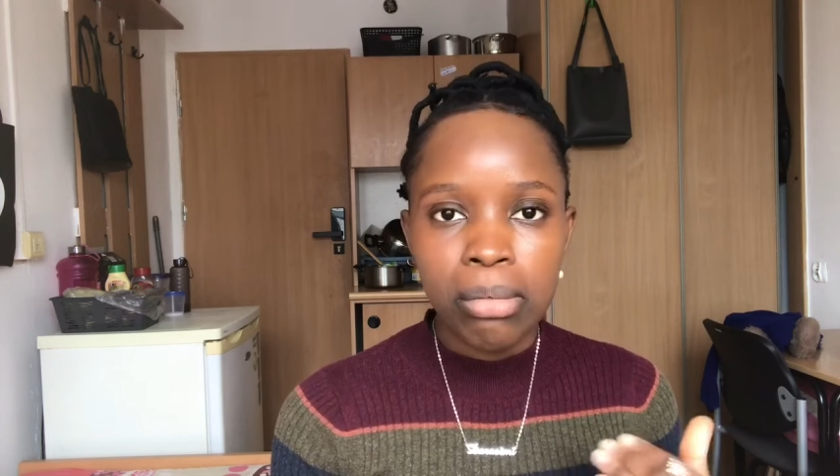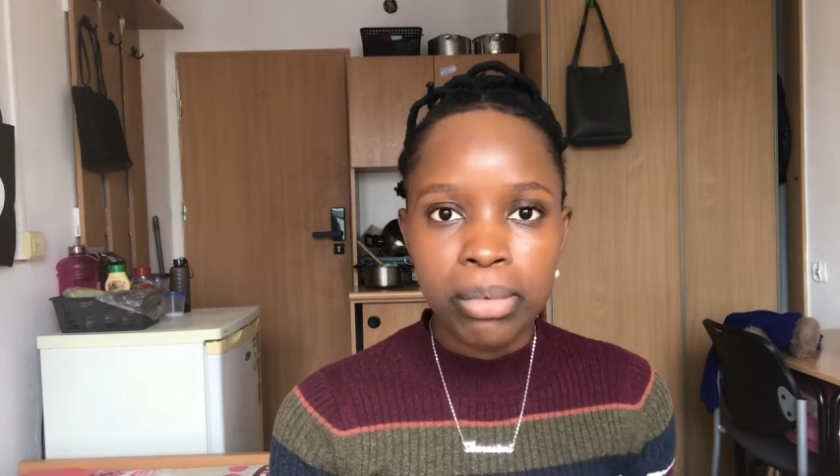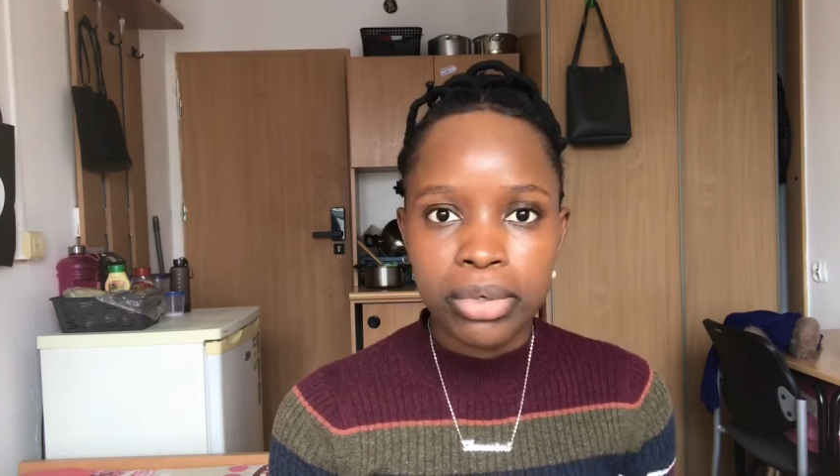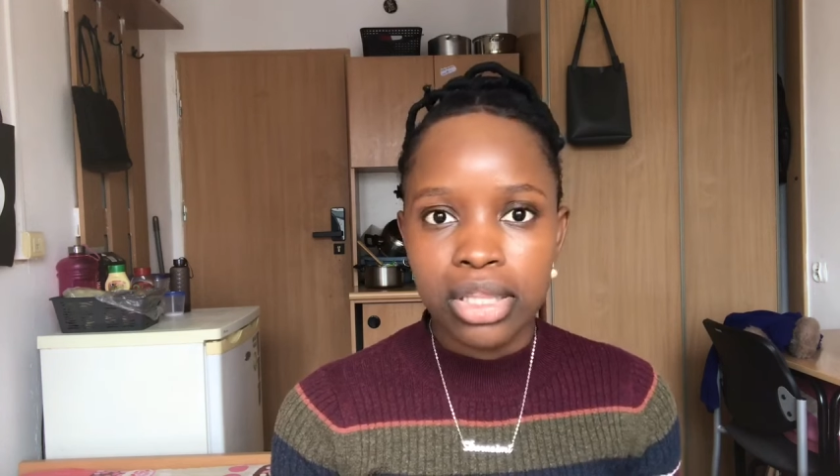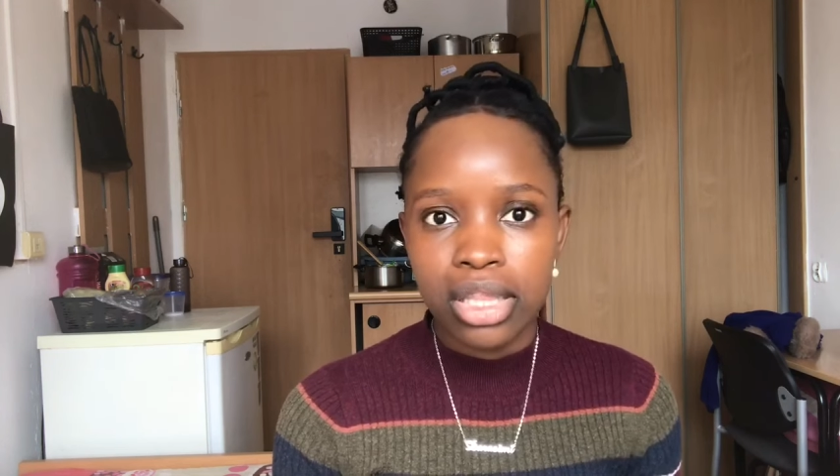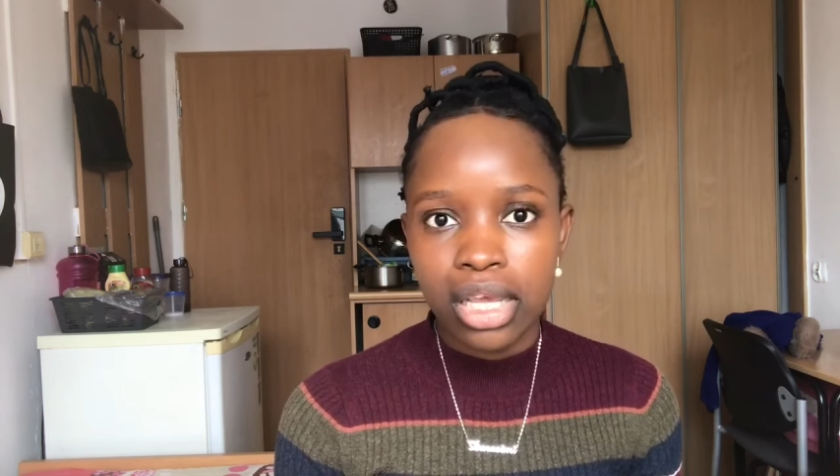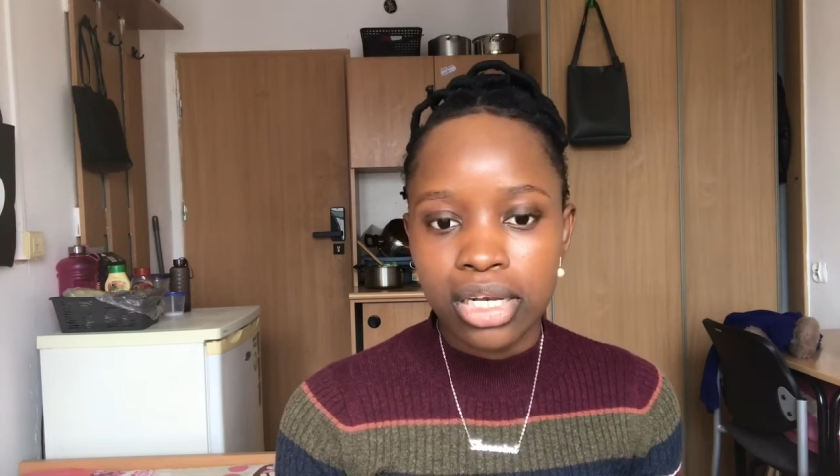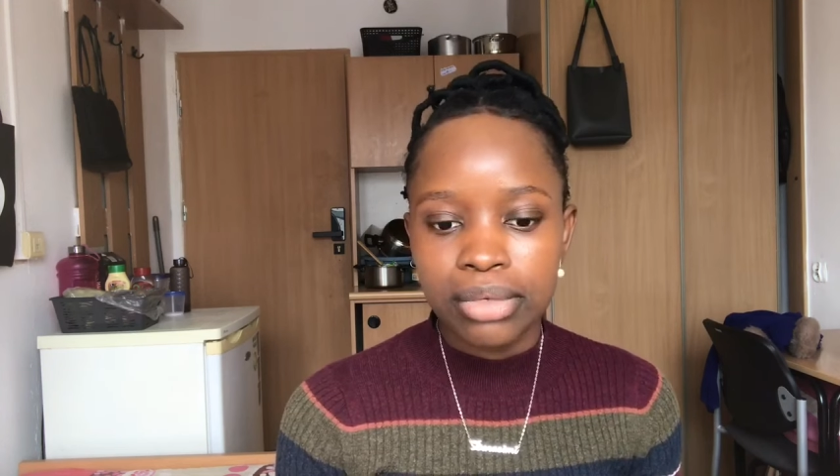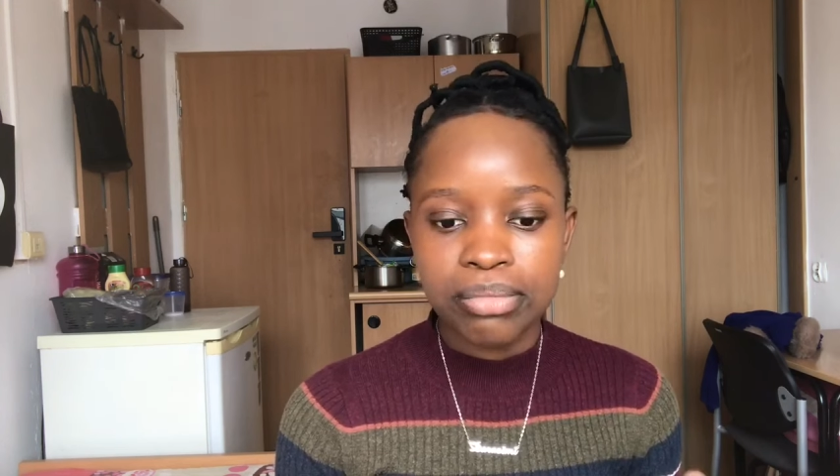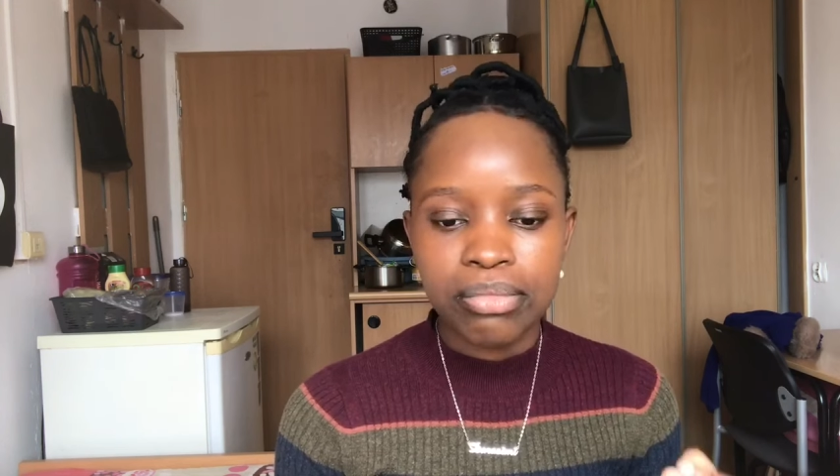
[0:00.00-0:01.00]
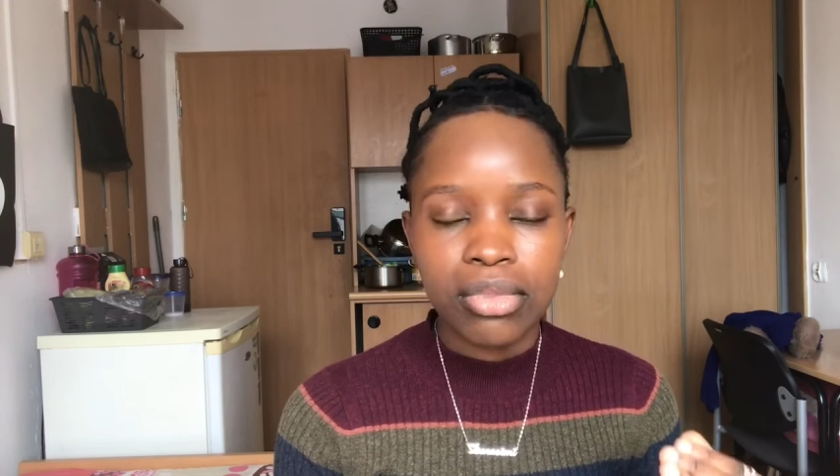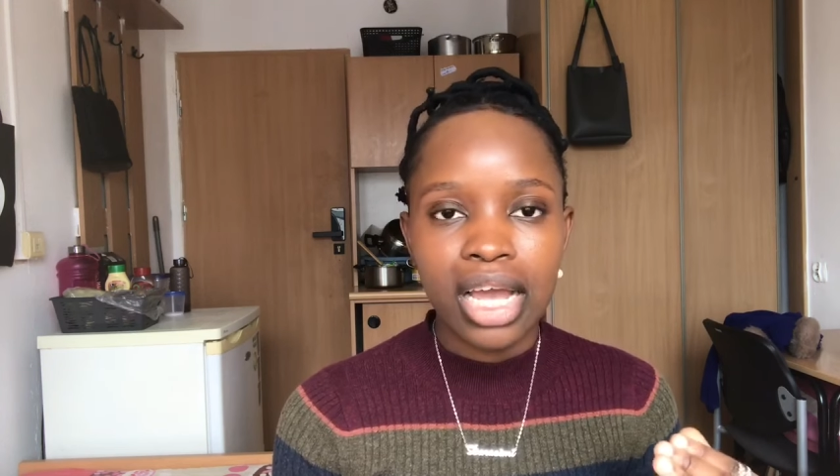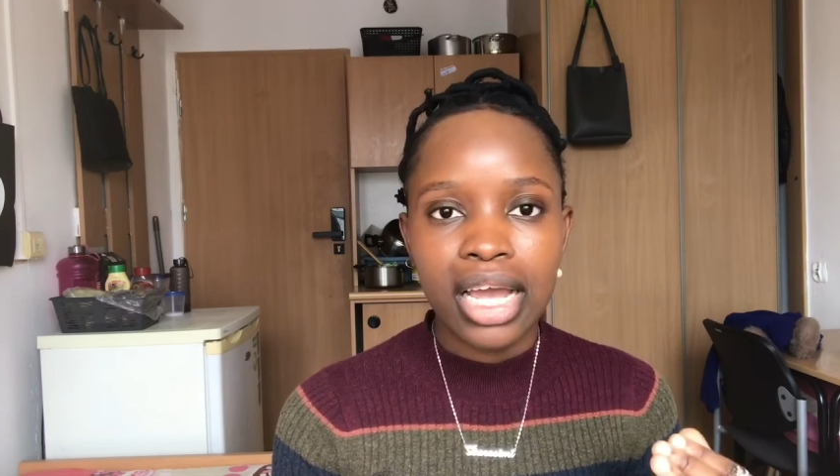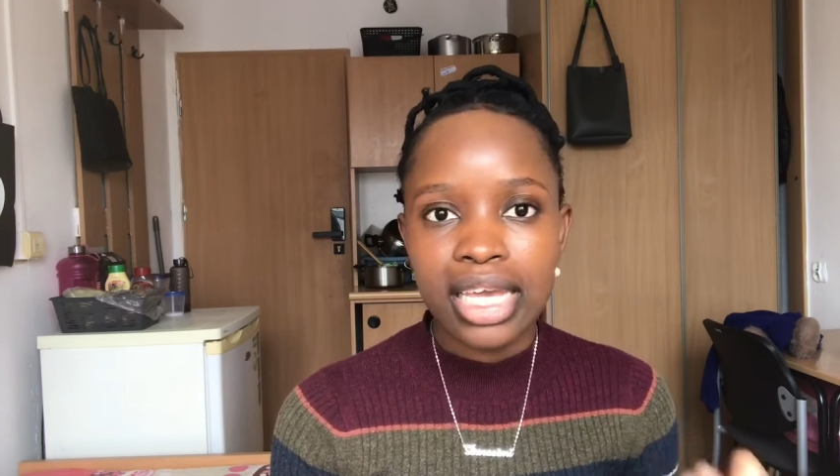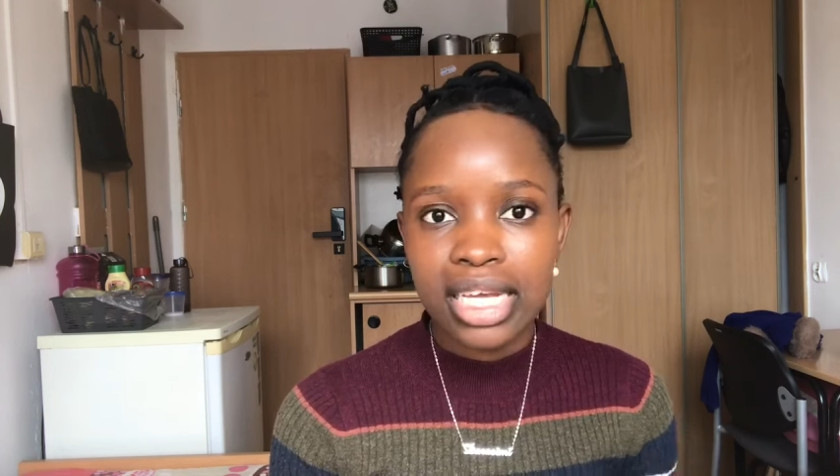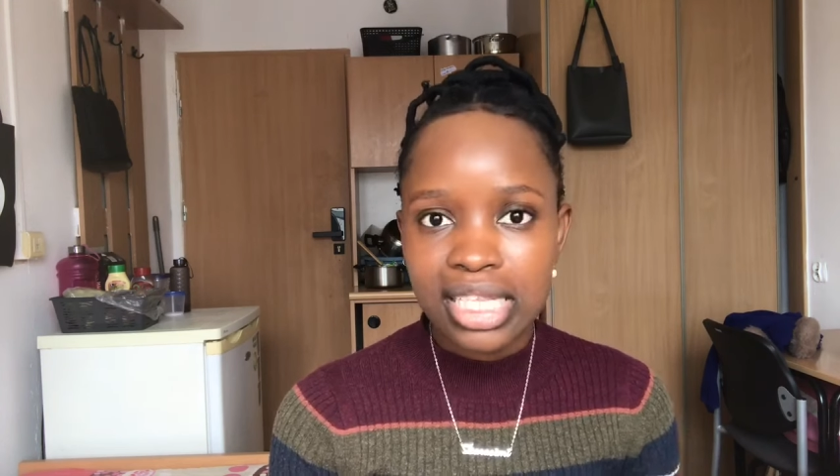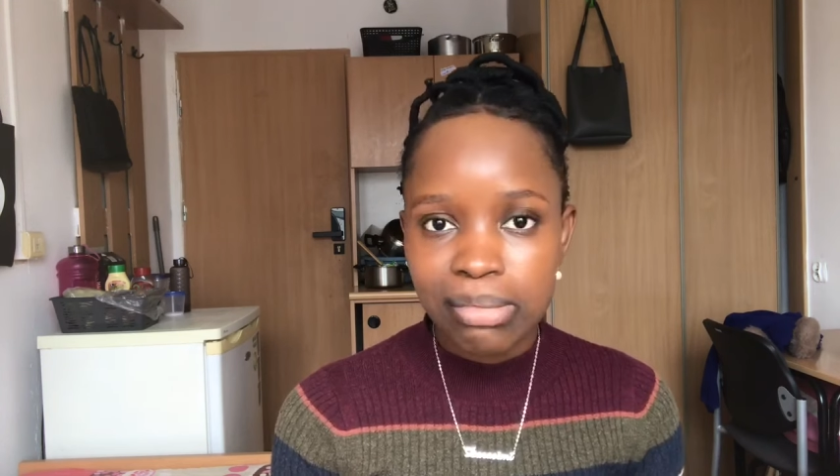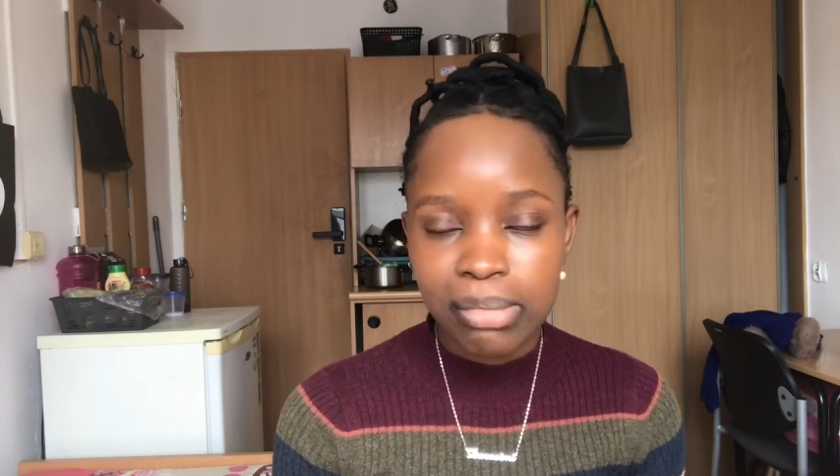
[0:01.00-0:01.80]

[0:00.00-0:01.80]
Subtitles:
but then I can't